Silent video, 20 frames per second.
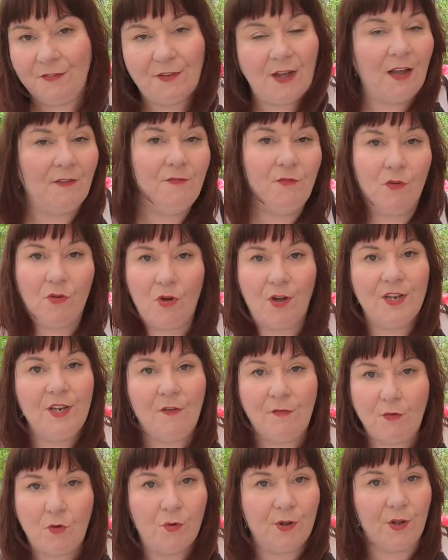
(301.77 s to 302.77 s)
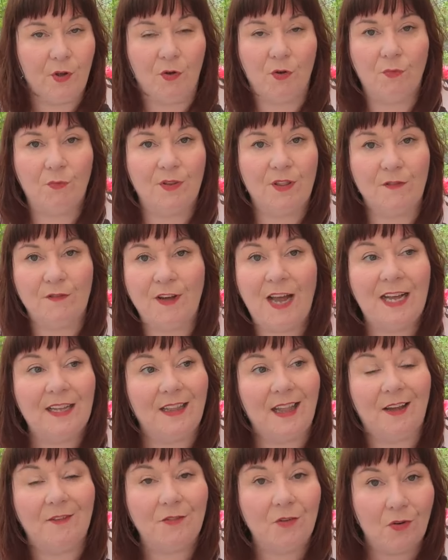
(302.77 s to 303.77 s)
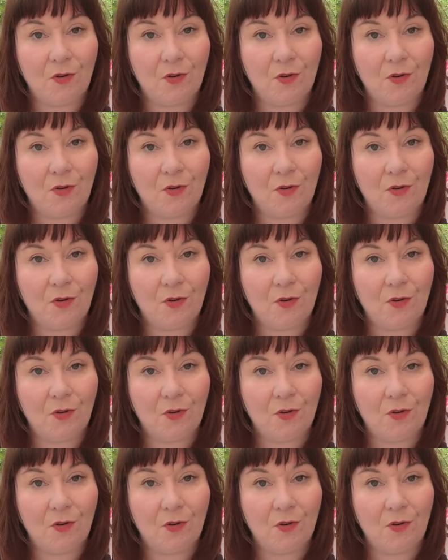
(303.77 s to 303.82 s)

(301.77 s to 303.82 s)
I've not got enough going on with the fact that I've